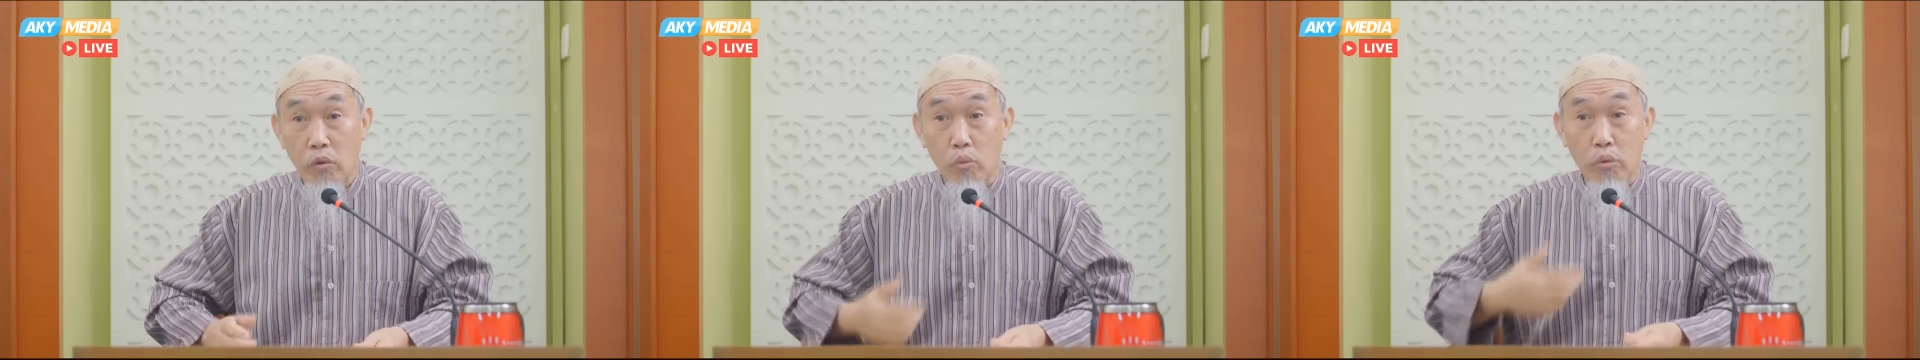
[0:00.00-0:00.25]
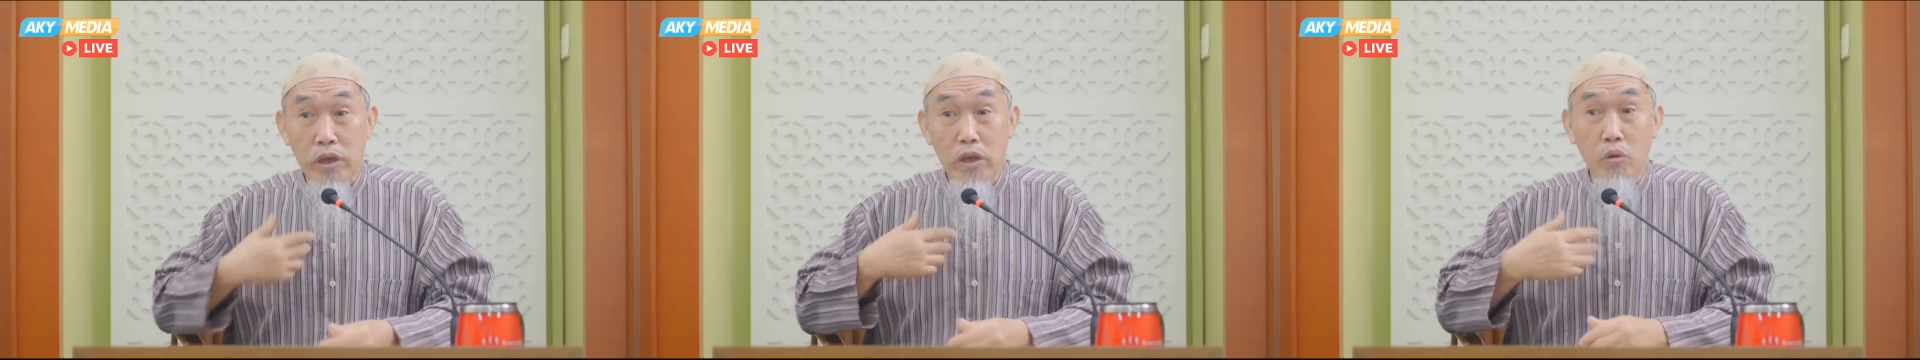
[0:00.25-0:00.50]

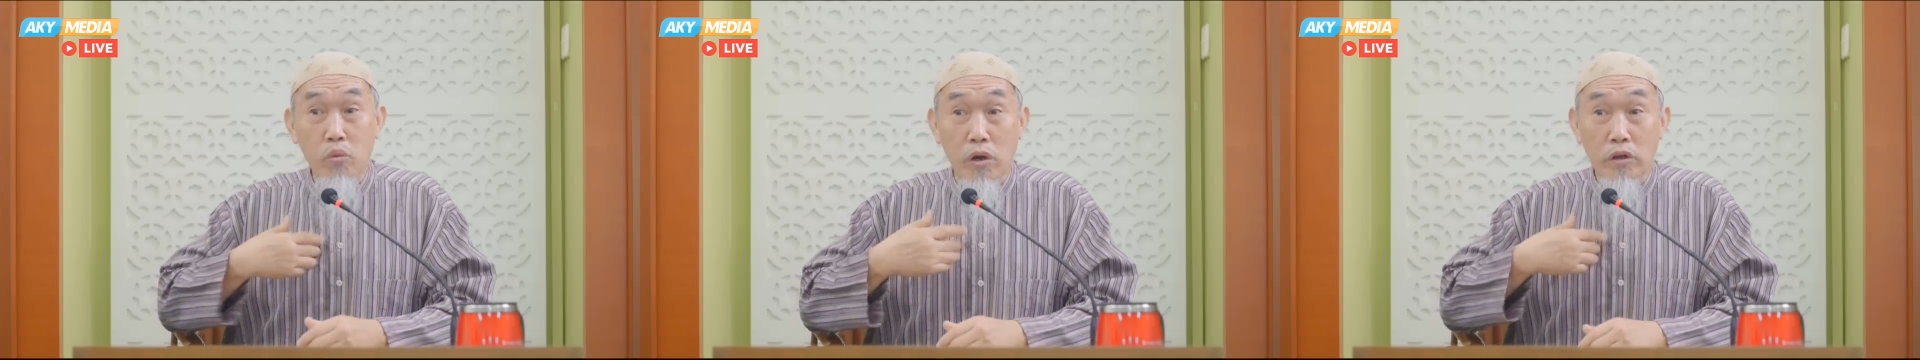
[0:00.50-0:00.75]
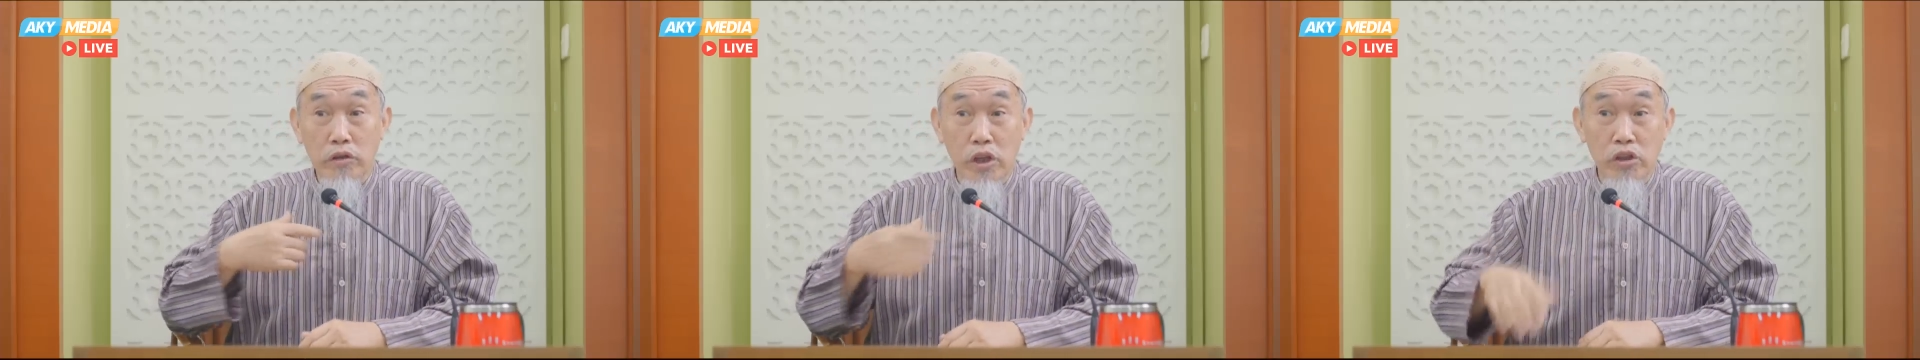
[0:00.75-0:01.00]

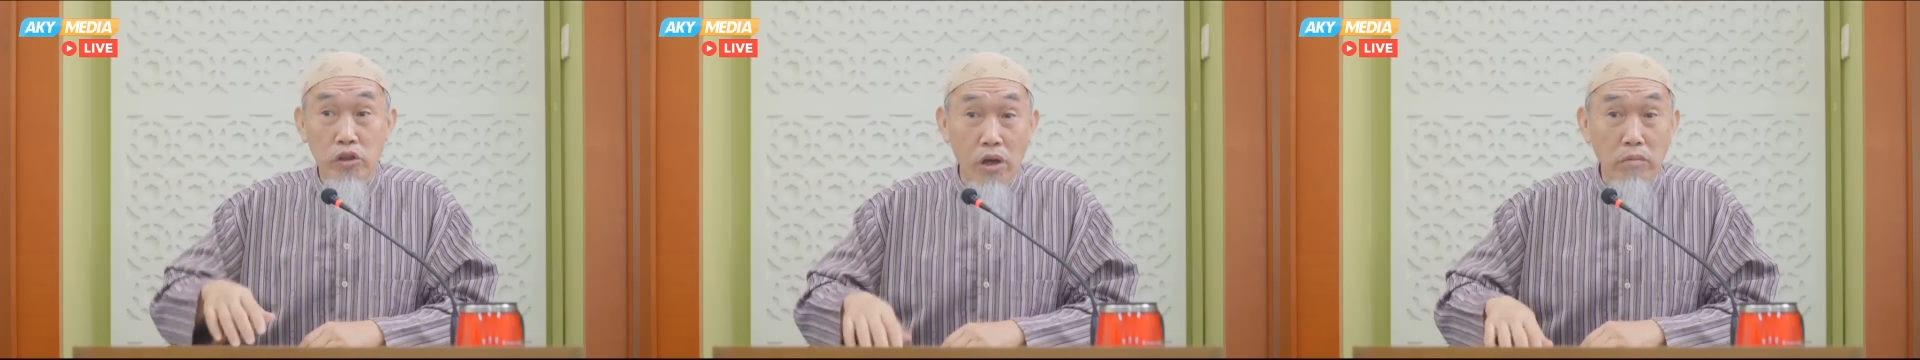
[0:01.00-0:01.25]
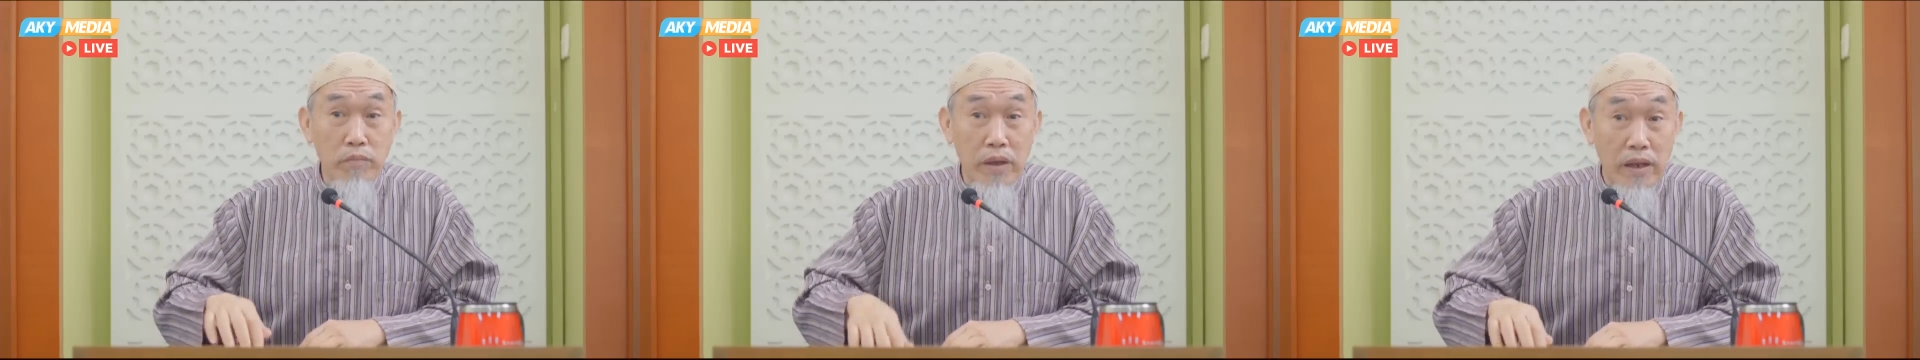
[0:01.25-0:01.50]
The
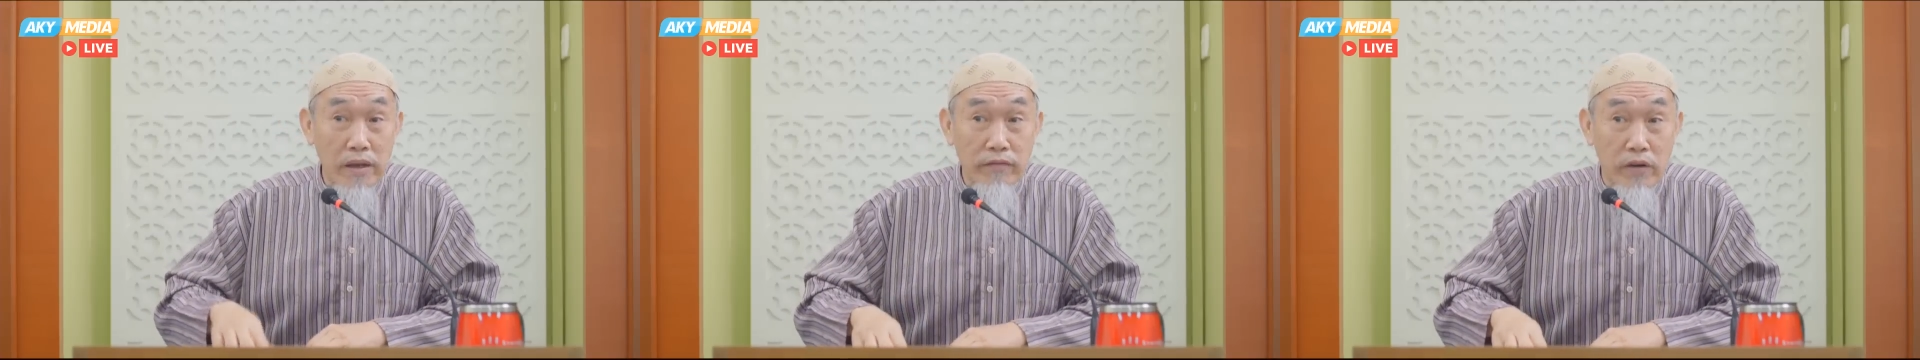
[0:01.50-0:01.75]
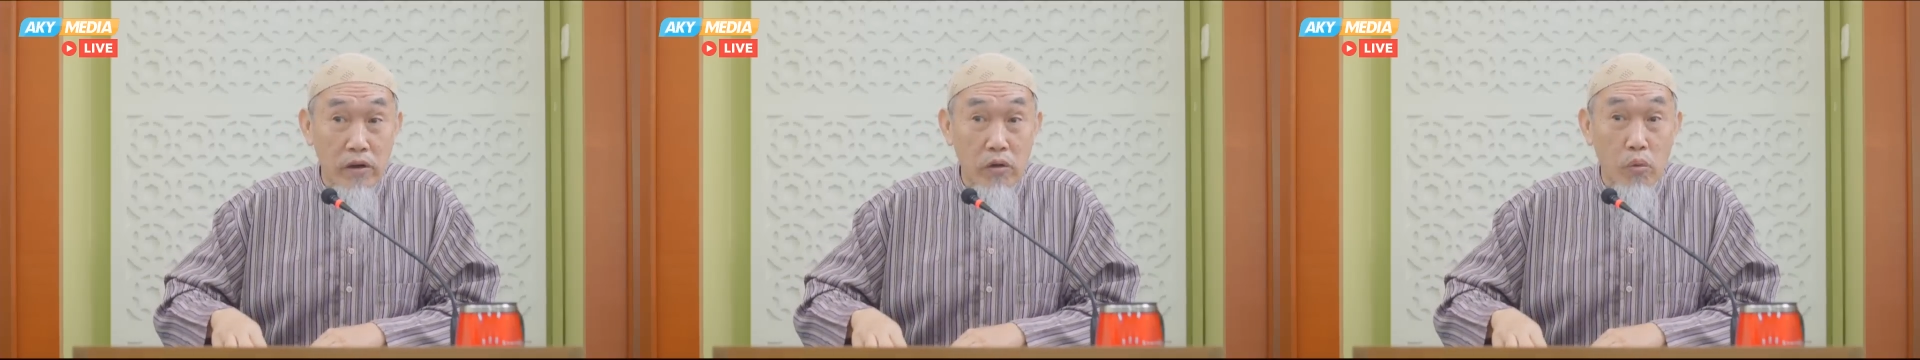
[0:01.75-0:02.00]

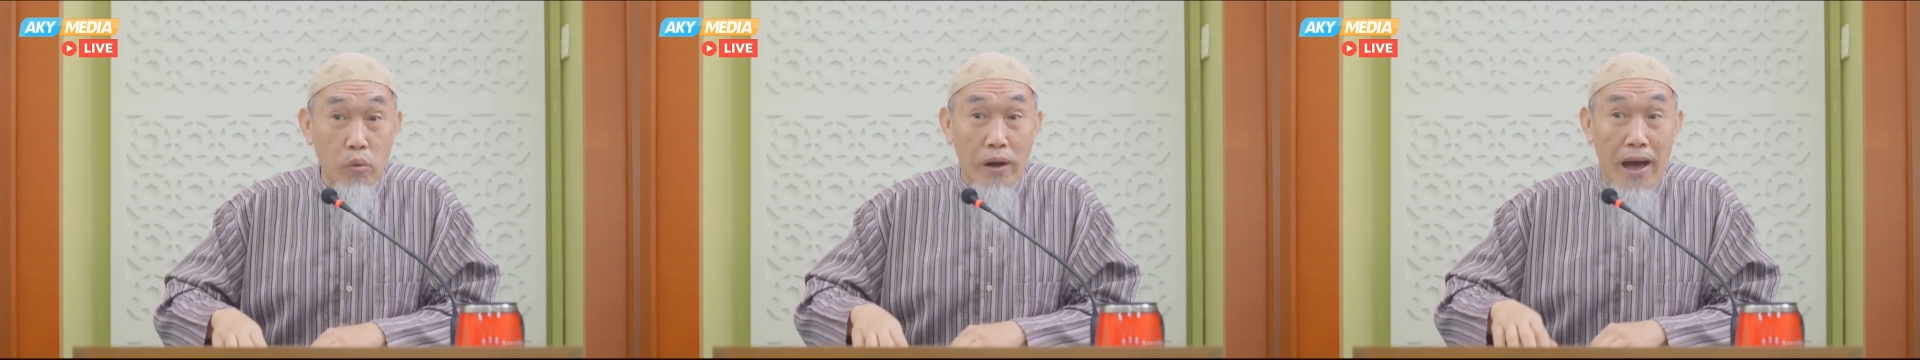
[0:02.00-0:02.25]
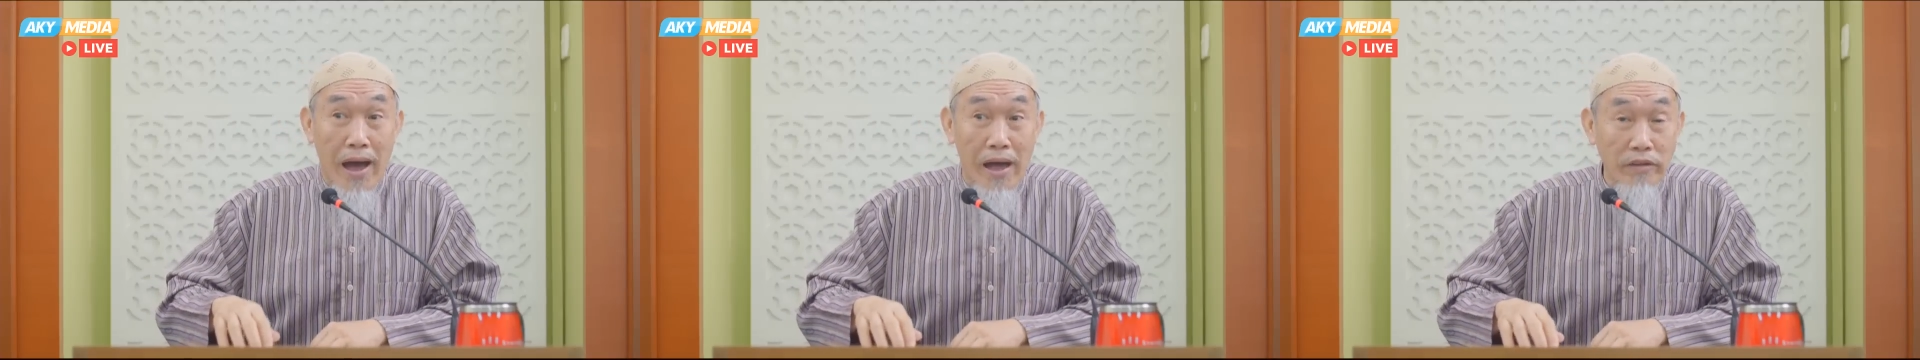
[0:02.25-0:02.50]
non-believer will
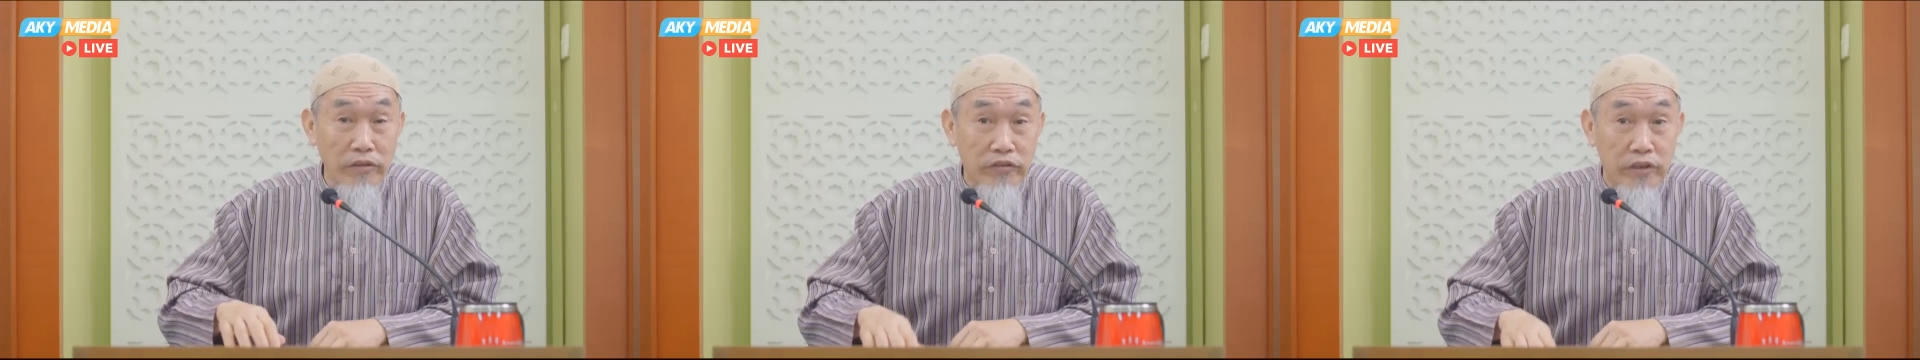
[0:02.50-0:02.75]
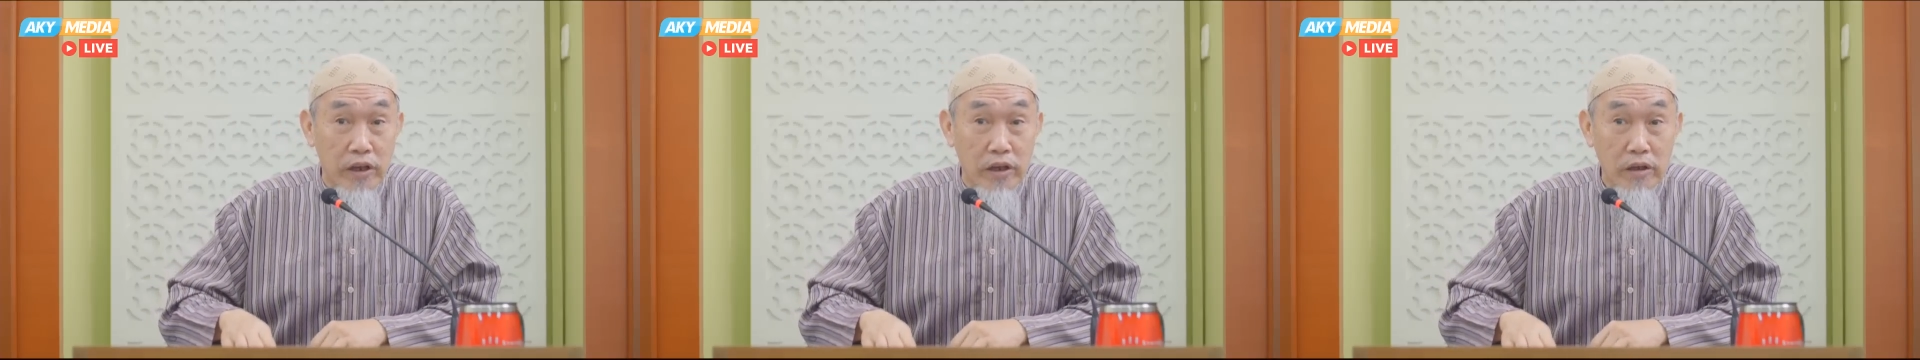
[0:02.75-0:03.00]

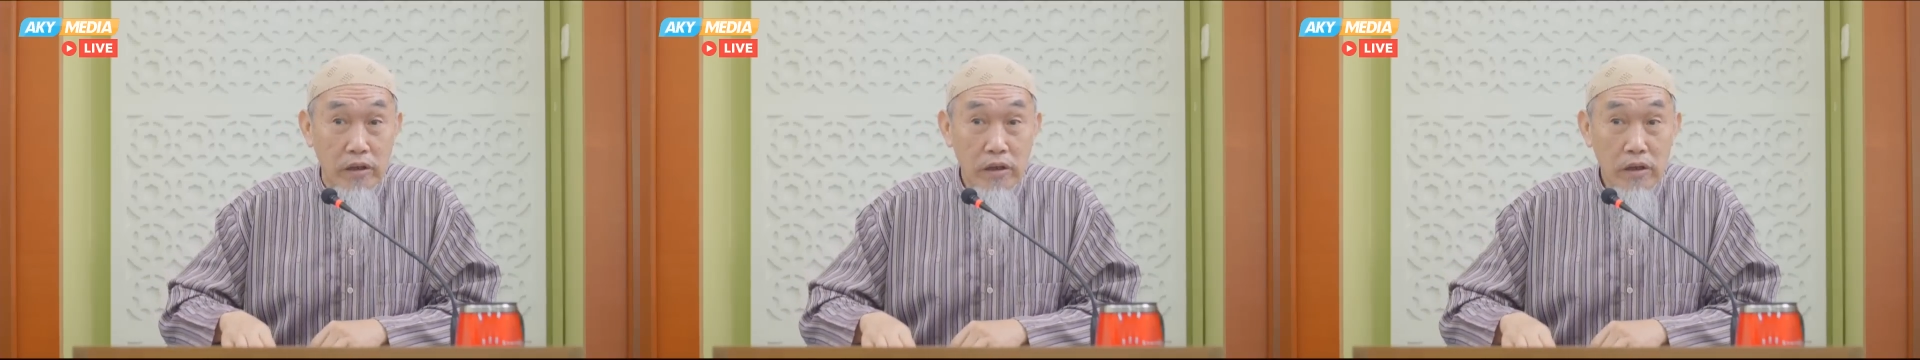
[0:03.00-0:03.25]
answer,